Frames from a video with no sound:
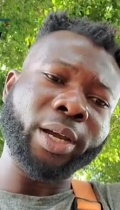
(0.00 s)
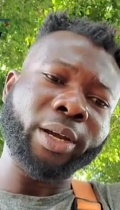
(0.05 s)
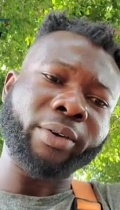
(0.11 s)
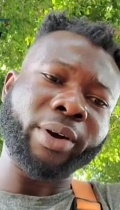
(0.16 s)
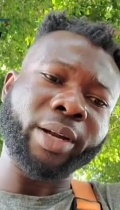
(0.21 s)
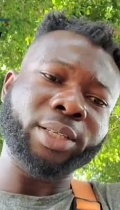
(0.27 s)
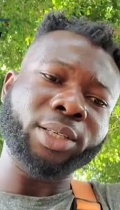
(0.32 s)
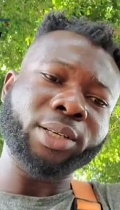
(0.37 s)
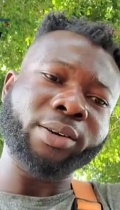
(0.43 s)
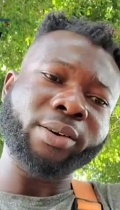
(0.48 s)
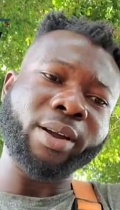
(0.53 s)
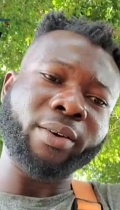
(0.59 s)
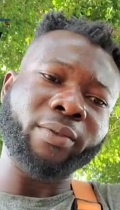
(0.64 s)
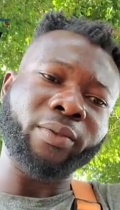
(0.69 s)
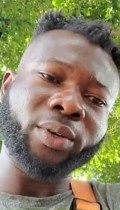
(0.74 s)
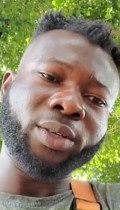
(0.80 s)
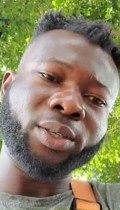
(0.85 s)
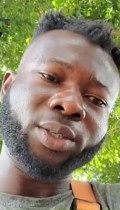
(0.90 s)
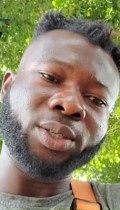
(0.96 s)
criteria
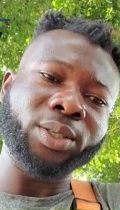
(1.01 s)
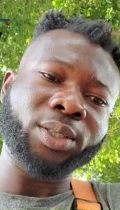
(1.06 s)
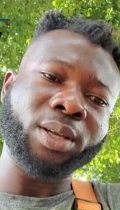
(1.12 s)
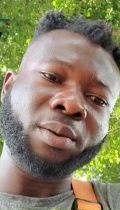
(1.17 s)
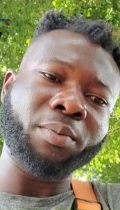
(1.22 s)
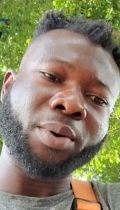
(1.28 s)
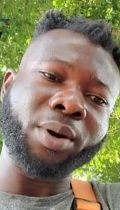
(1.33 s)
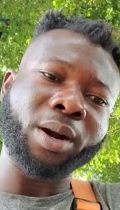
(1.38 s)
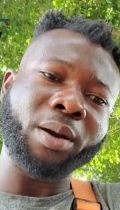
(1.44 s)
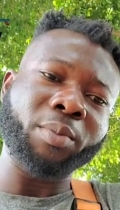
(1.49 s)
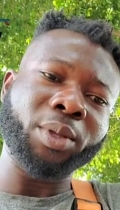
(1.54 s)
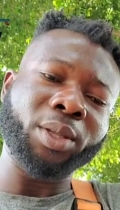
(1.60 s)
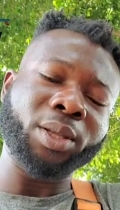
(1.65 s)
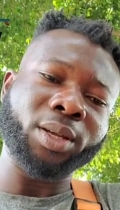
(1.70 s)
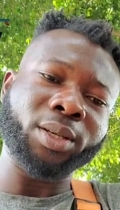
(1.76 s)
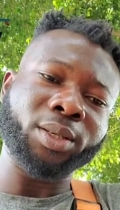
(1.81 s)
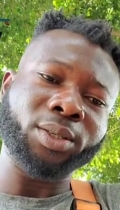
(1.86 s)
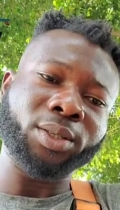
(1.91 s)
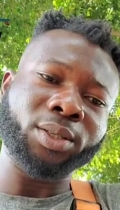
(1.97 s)
for the system
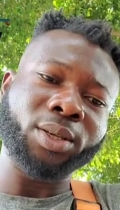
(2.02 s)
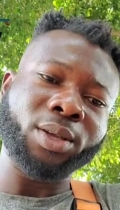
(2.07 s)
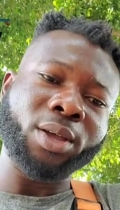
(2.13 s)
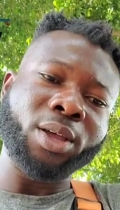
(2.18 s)
parameters,